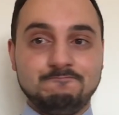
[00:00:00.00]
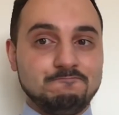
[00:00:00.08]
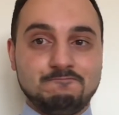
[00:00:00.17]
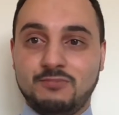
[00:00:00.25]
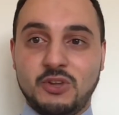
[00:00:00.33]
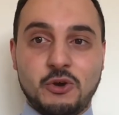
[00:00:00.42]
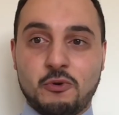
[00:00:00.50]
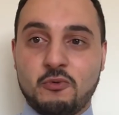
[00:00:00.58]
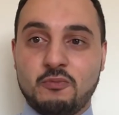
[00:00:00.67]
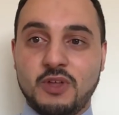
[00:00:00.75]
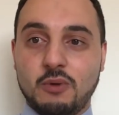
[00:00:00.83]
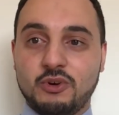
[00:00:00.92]
No,
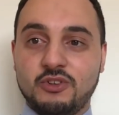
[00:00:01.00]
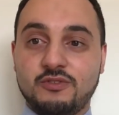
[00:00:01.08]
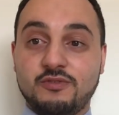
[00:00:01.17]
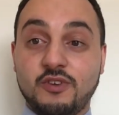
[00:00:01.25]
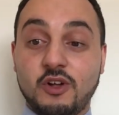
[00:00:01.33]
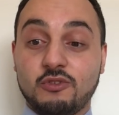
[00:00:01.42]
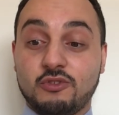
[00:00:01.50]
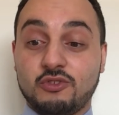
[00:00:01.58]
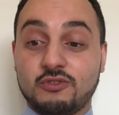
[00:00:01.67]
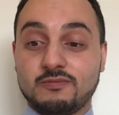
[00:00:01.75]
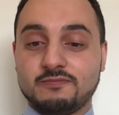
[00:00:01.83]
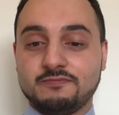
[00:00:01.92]
that one is
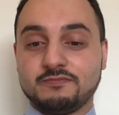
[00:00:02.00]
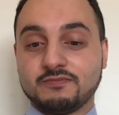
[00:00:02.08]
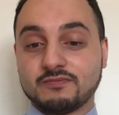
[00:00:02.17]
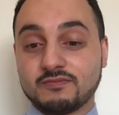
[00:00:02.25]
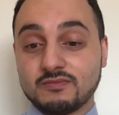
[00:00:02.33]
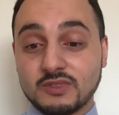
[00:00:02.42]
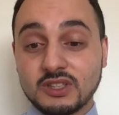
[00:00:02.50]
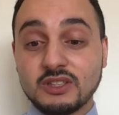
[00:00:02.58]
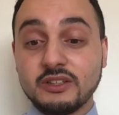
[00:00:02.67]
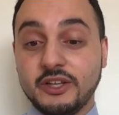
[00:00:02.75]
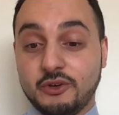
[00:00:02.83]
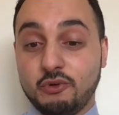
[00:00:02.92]
false.
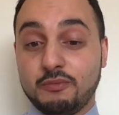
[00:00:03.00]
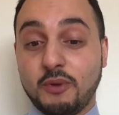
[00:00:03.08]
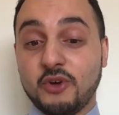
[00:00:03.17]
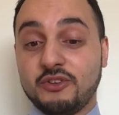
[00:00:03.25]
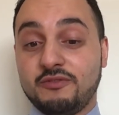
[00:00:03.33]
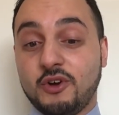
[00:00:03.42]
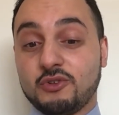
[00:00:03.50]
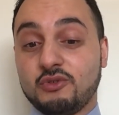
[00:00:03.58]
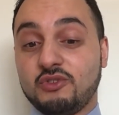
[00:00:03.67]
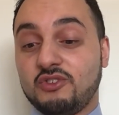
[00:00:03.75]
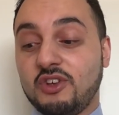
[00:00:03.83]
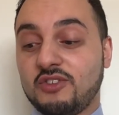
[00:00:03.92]
They're called body fossils.
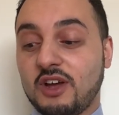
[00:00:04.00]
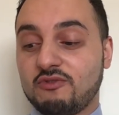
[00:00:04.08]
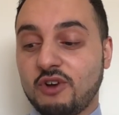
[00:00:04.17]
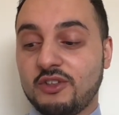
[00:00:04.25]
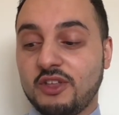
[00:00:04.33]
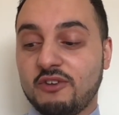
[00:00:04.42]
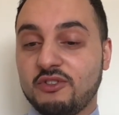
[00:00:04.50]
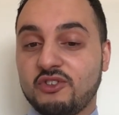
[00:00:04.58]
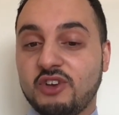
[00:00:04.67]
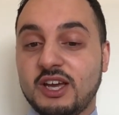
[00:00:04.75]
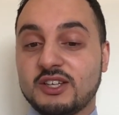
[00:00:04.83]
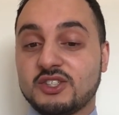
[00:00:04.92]
It says that right there in the
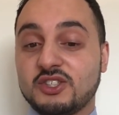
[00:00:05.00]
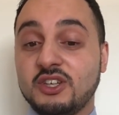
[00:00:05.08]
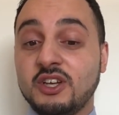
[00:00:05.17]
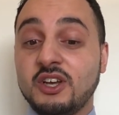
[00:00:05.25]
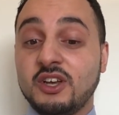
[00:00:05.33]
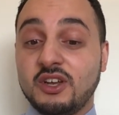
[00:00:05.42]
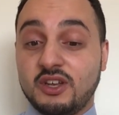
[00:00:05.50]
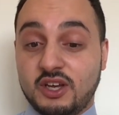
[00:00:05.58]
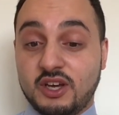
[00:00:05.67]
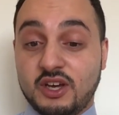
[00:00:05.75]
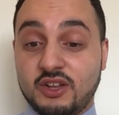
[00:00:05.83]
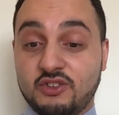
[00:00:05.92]
text.
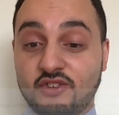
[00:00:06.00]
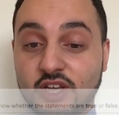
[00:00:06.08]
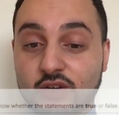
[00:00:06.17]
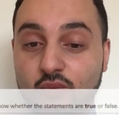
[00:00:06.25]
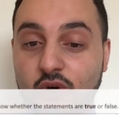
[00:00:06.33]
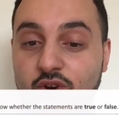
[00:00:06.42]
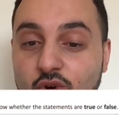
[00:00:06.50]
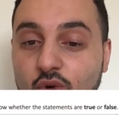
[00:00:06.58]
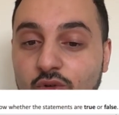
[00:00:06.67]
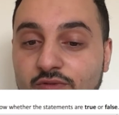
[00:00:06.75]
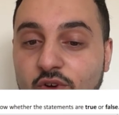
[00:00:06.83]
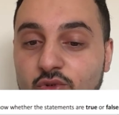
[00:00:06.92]
The second one,
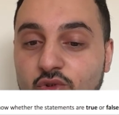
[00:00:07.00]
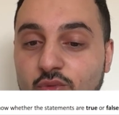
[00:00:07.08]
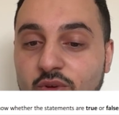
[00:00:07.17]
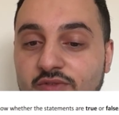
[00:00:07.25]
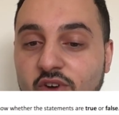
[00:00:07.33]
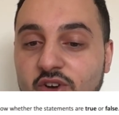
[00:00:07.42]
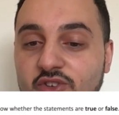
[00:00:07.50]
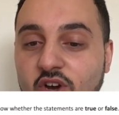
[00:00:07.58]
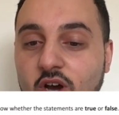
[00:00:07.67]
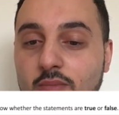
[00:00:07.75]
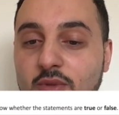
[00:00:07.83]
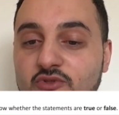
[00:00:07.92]
all fossils we find
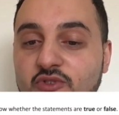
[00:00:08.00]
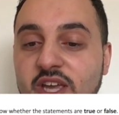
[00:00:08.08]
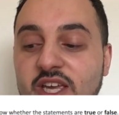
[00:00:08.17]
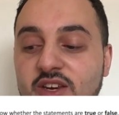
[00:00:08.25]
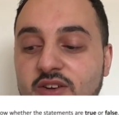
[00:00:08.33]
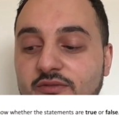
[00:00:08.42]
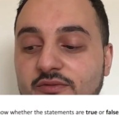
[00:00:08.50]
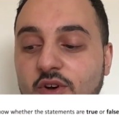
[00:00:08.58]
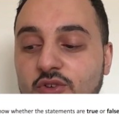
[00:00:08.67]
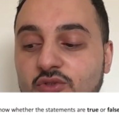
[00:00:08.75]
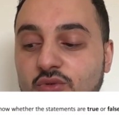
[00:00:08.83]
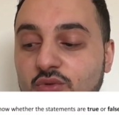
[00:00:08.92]
are marine
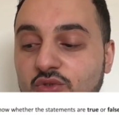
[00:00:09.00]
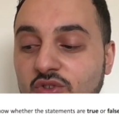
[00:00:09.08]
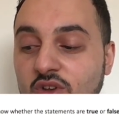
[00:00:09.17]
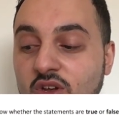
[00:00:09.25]
fossils.